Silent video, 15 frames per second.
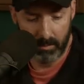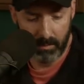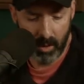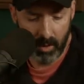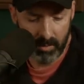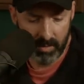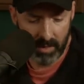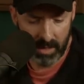
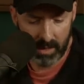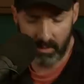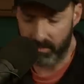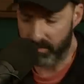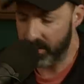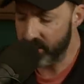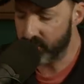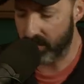both
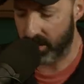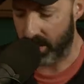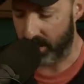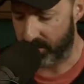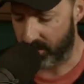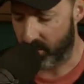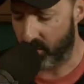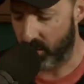individually
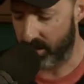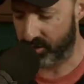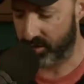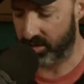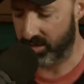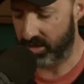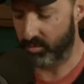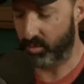got the
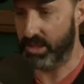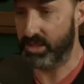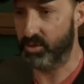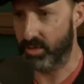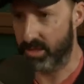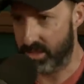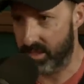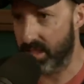question, did we
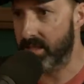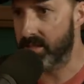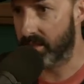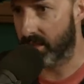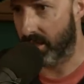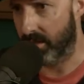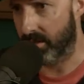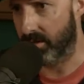do a scene
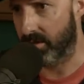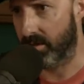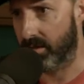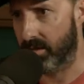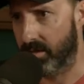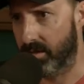together?